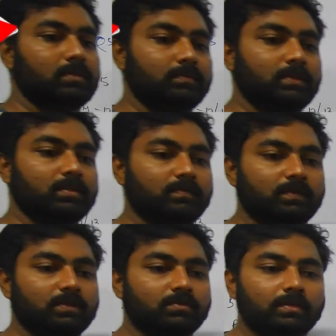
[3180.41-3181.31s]
That means
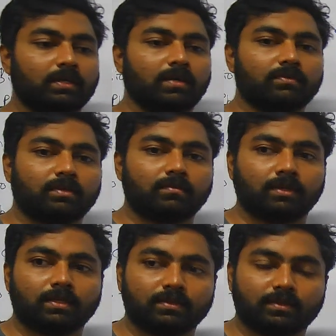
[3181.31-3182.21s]
we should have
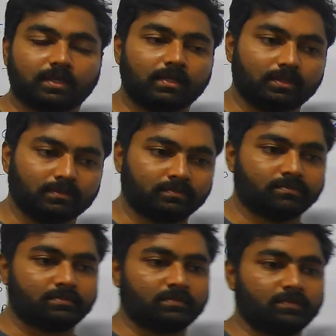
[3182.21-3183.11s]
some understanding.
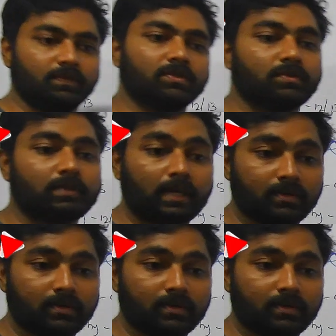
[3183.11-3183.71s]
We should